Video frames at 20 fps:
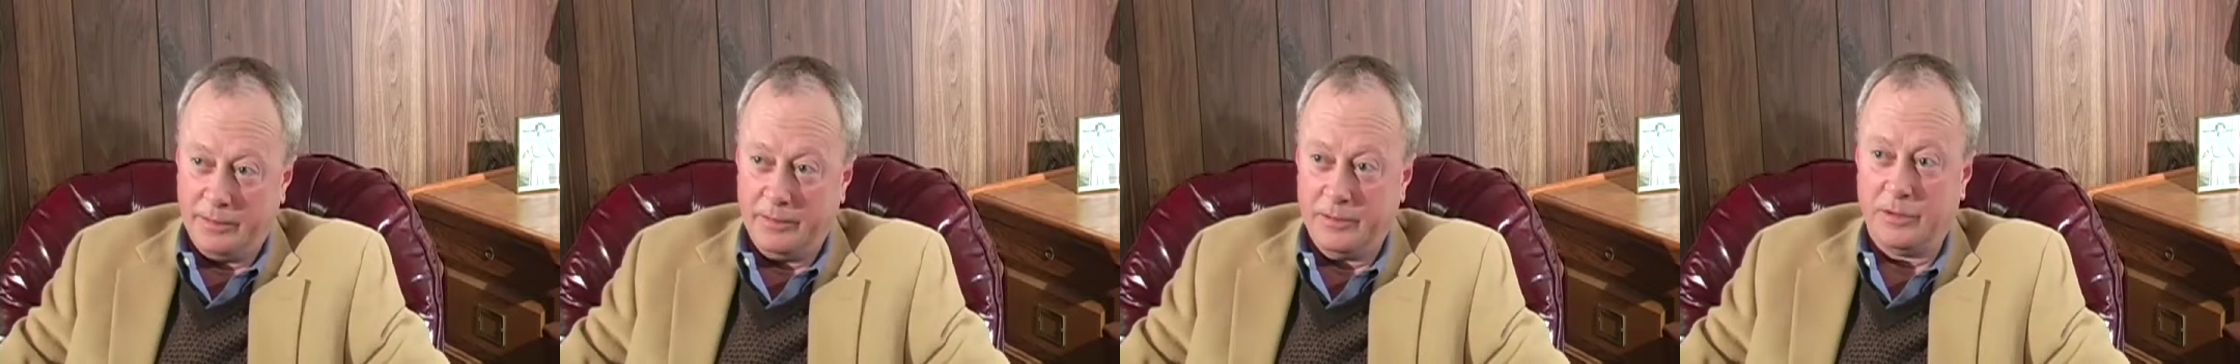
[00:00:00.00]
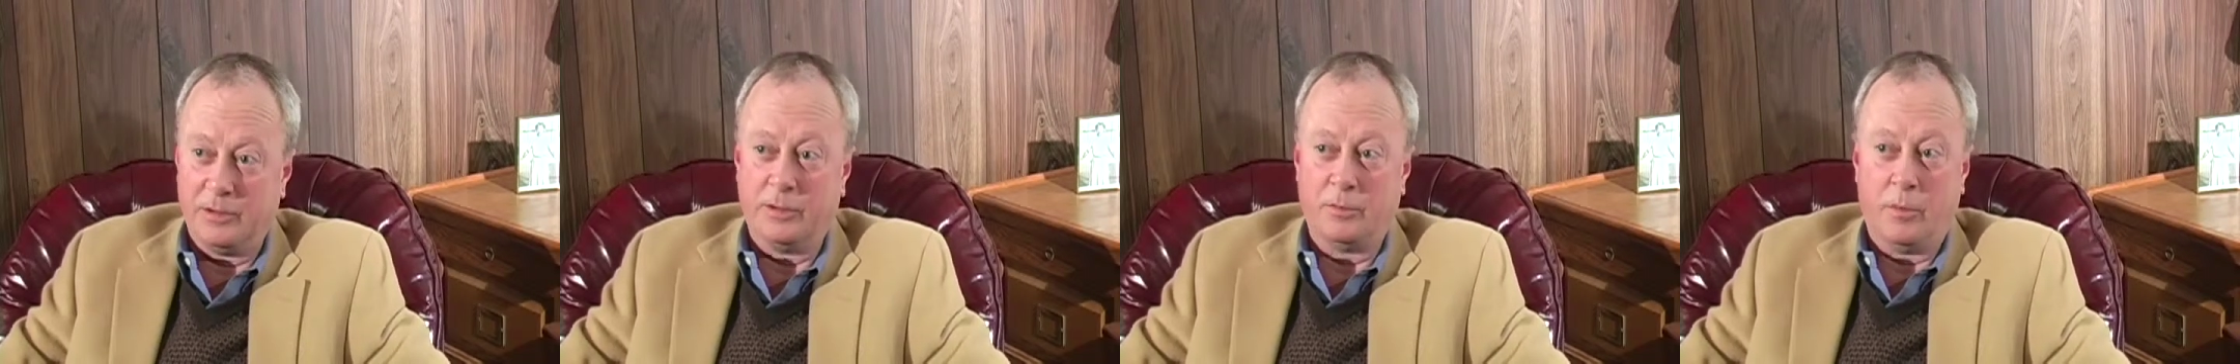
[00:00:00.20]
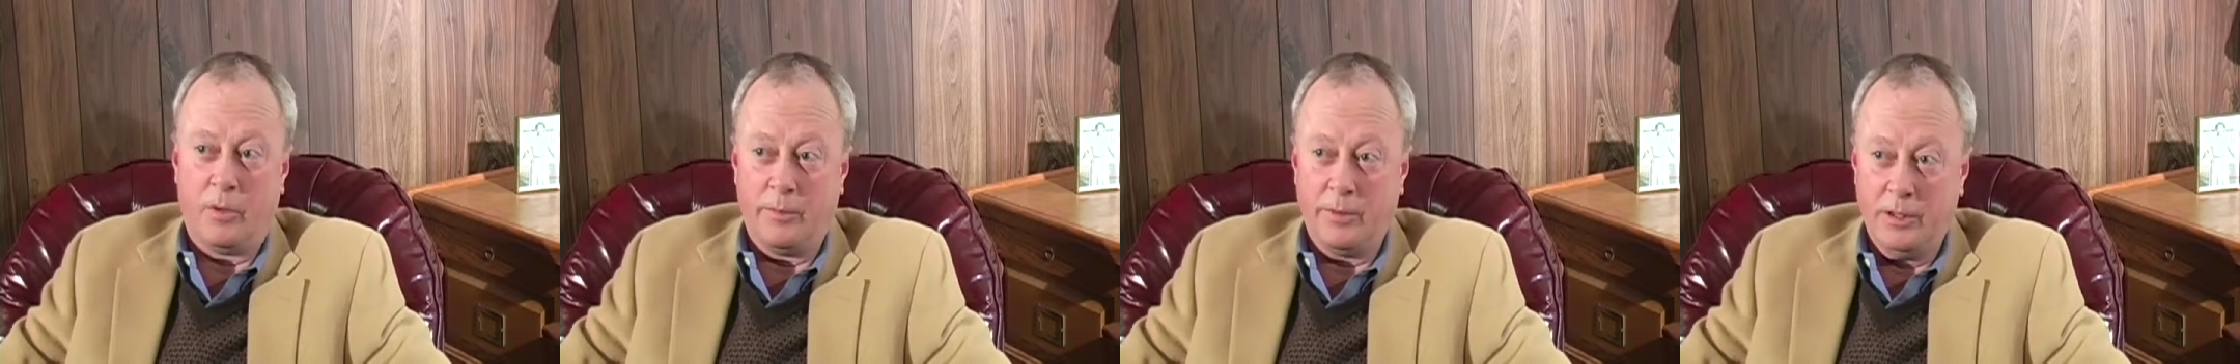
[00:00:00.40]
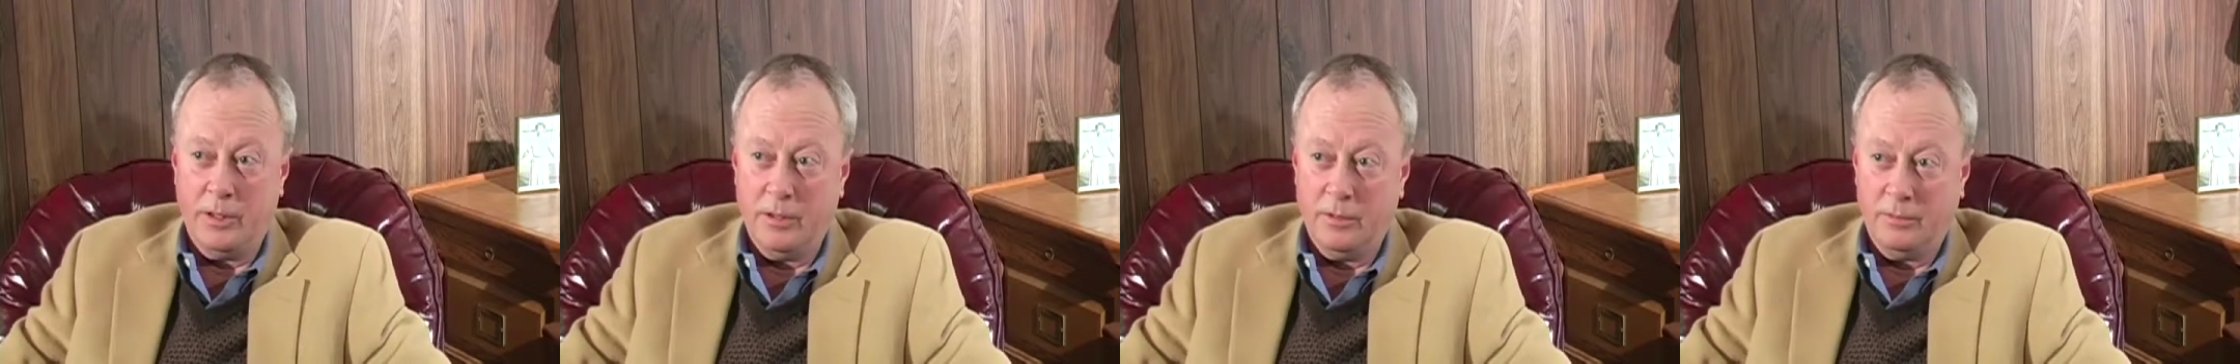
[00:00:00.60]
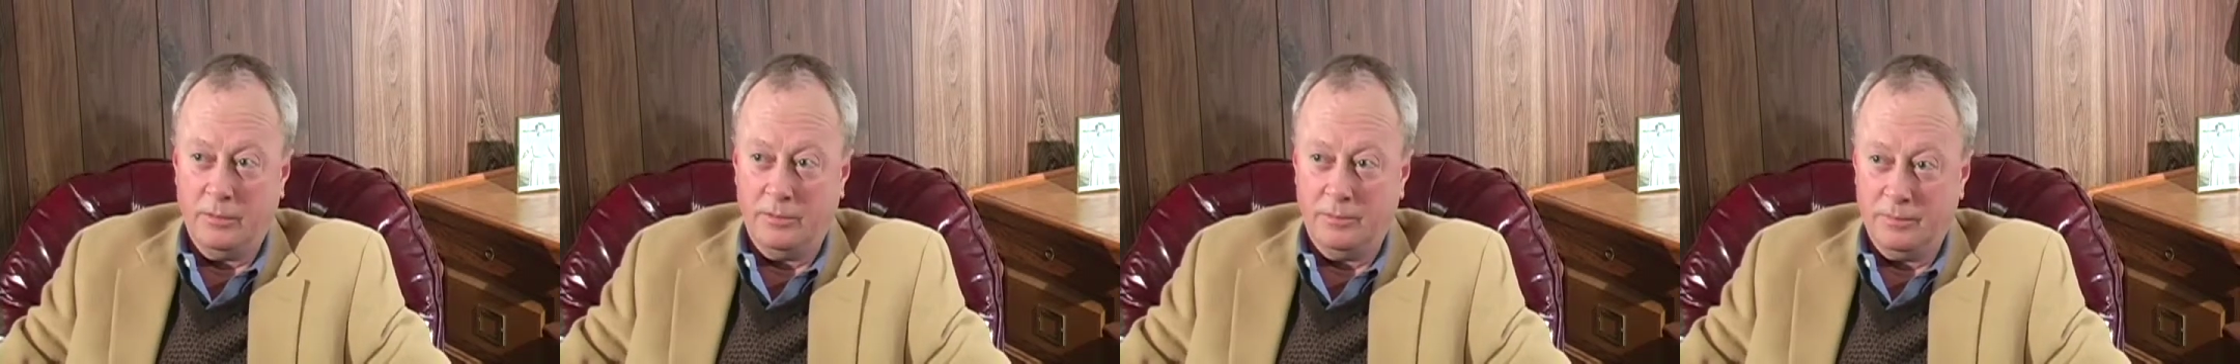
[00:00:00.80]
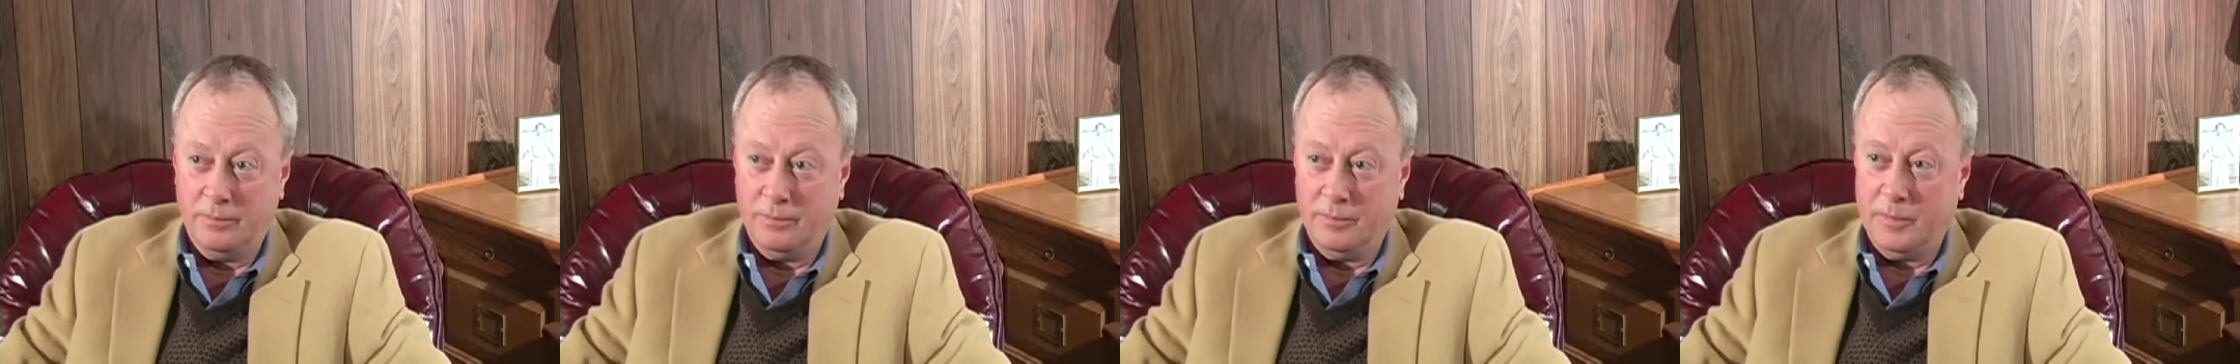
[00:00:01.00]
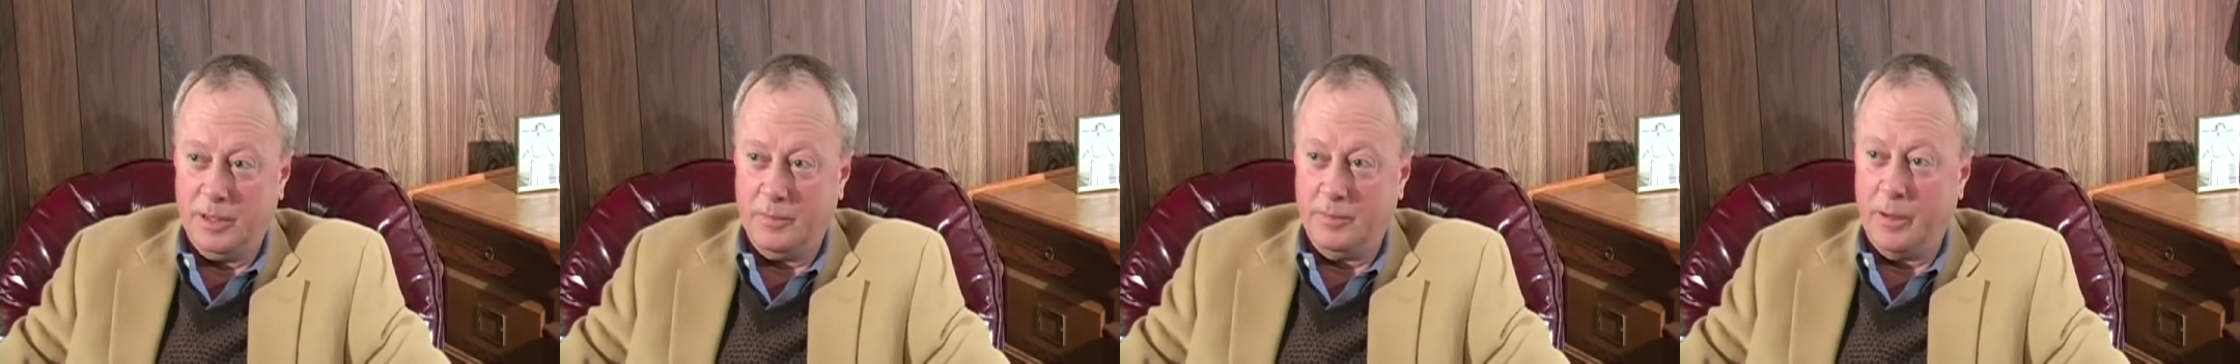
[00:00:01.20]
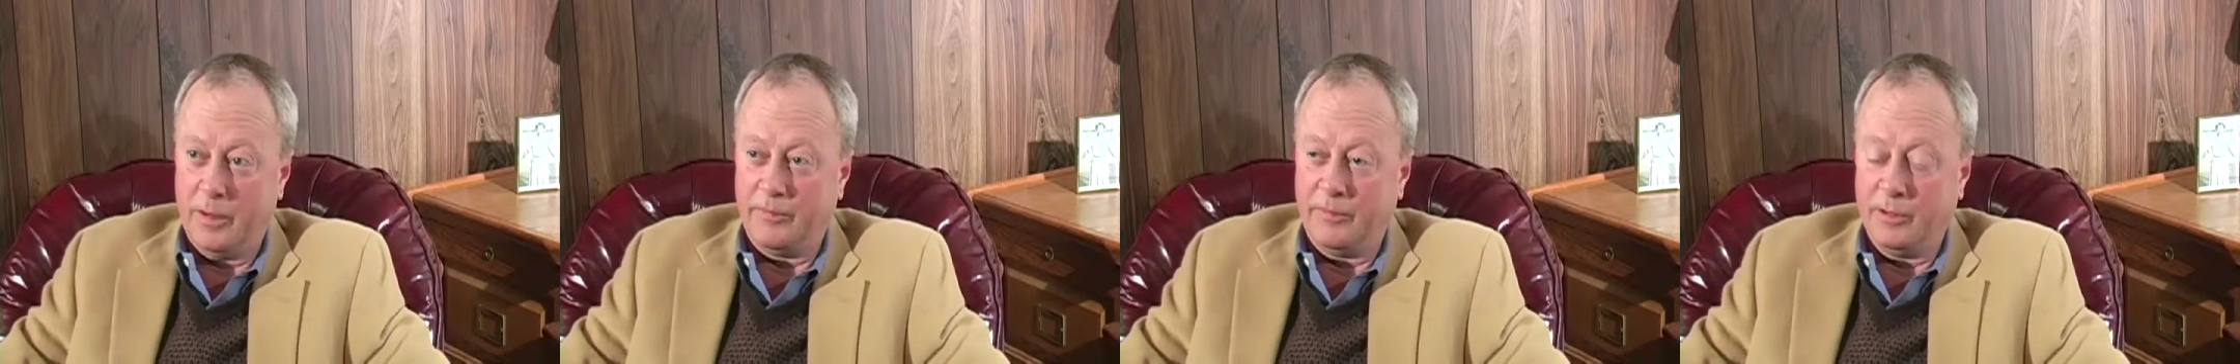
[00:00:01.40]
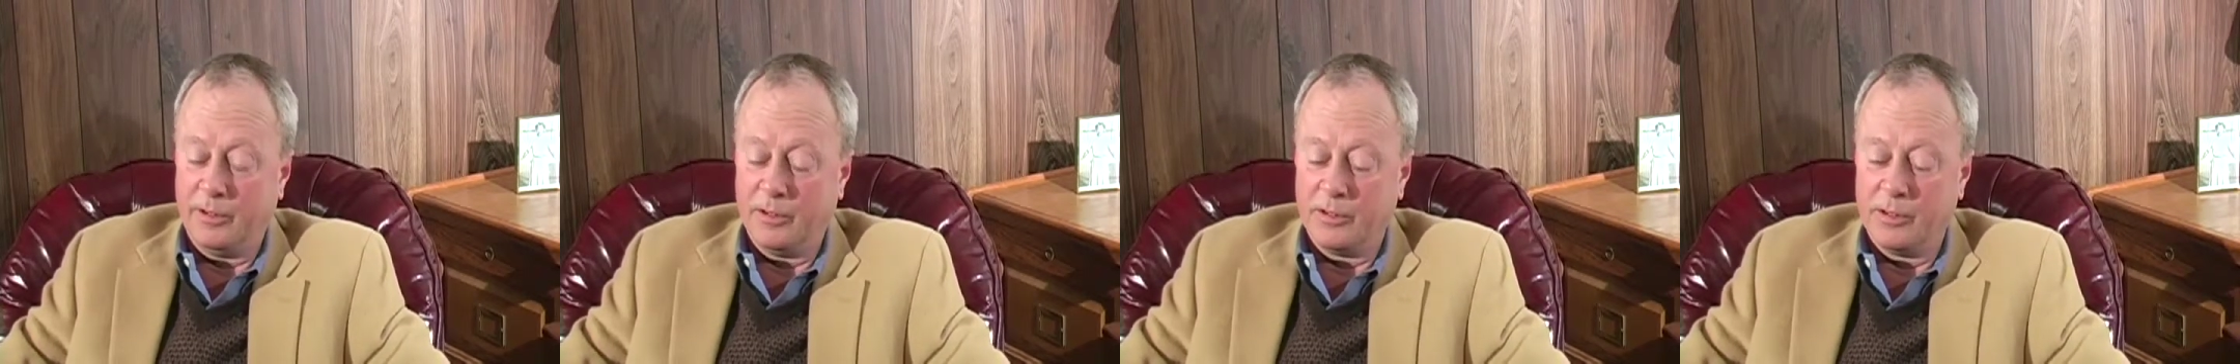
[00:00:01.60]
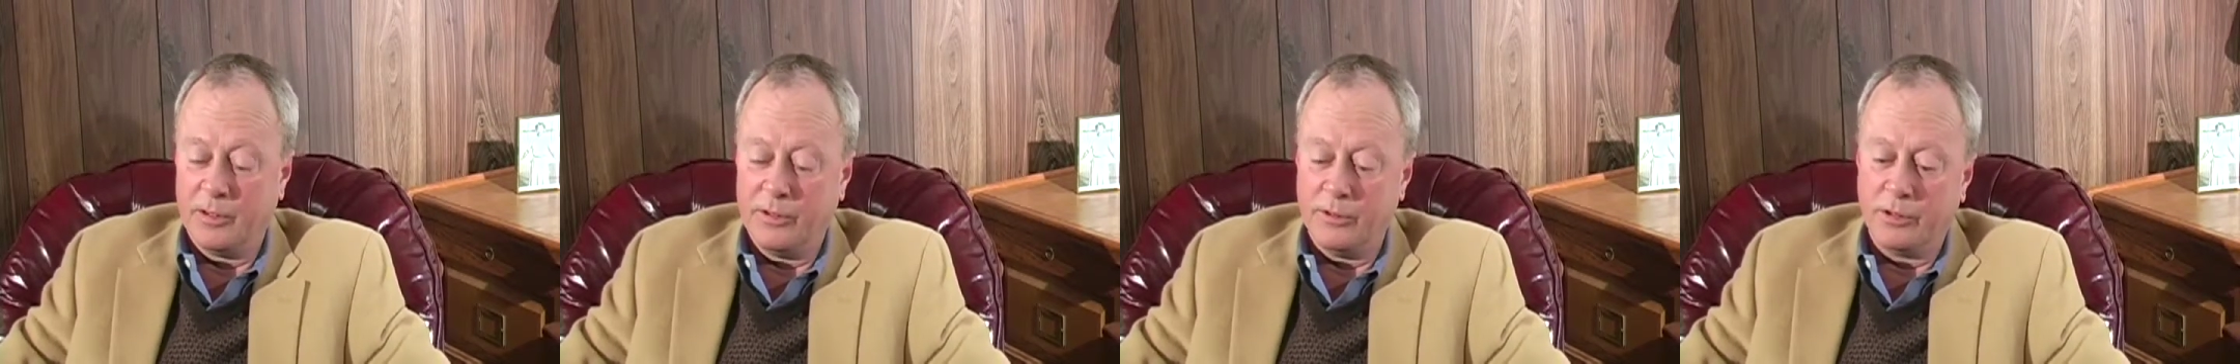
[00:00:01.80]
This is what we do at Butfield and
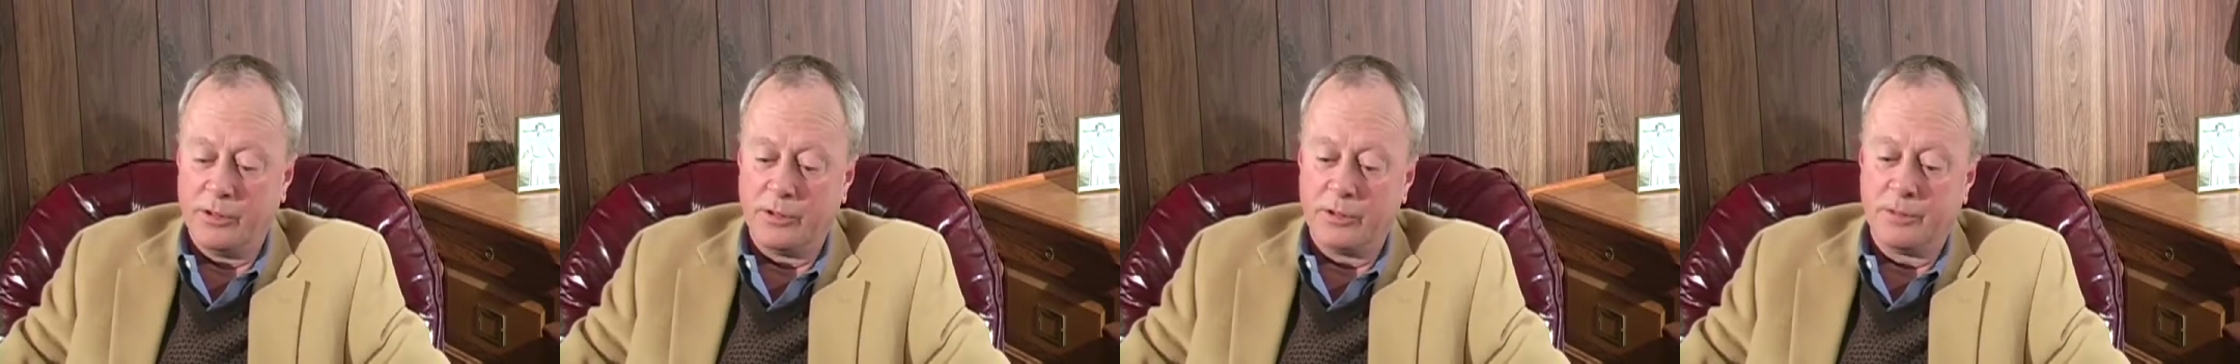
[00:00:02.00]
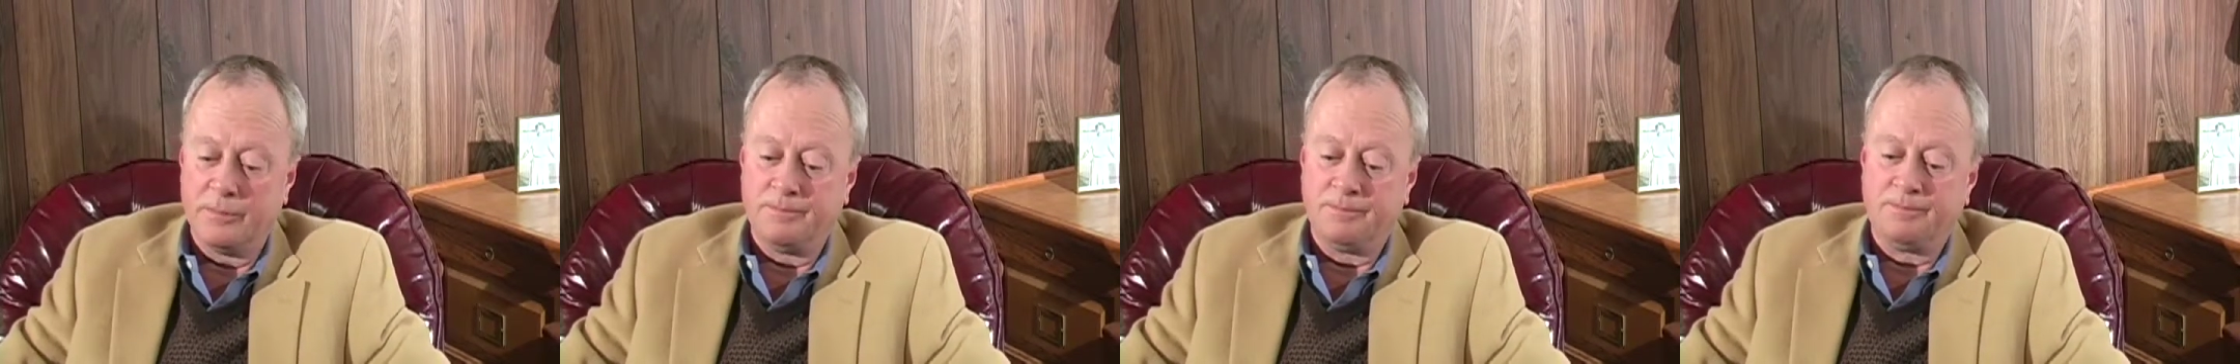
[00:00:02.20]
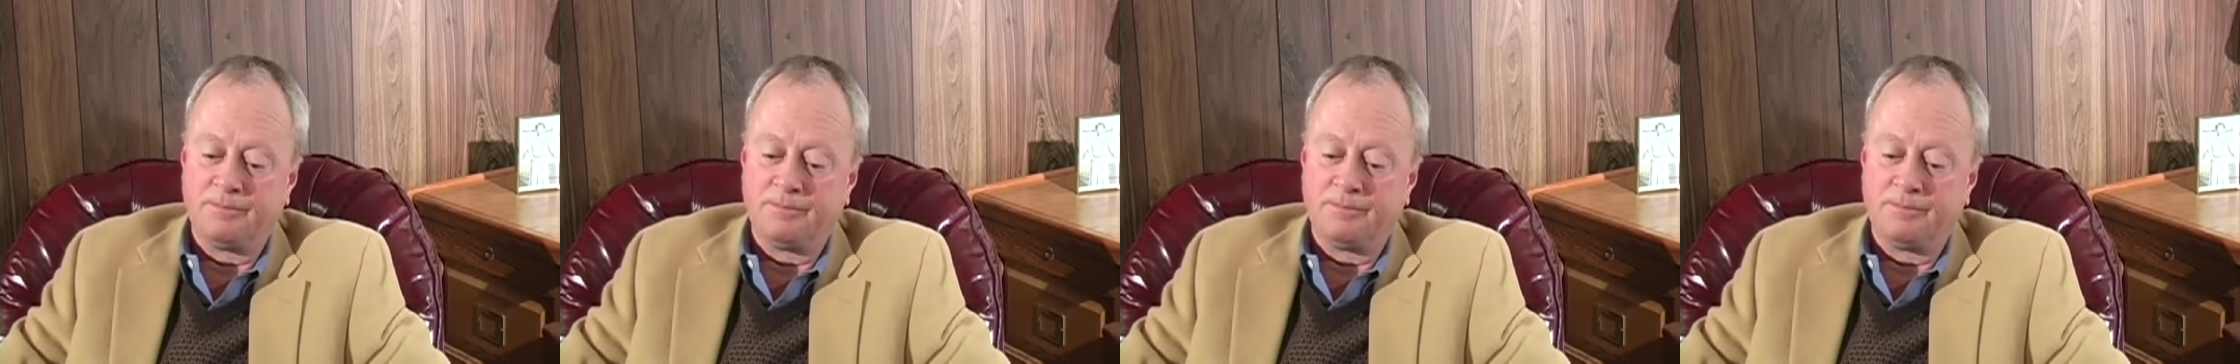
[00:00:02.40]
Associates.